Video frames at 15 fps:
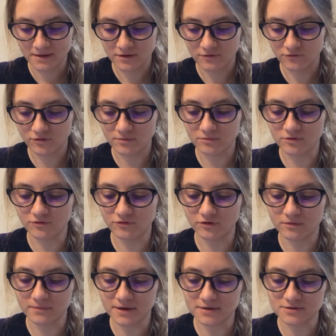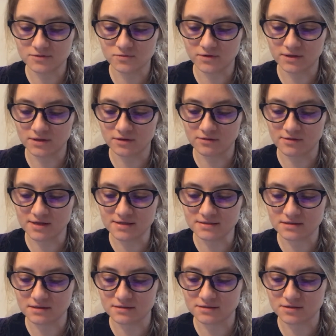From the farmhouse window,
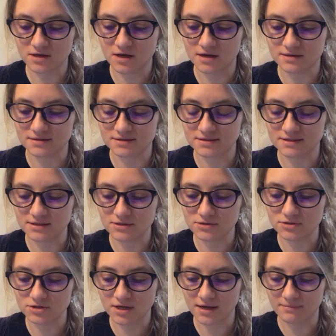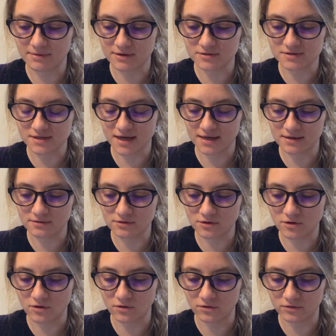Lisa saw a still shape outside in the
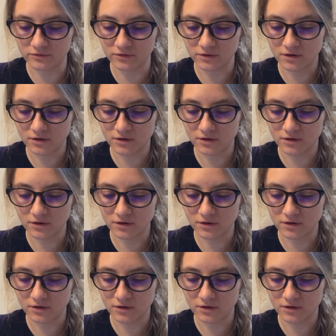cold.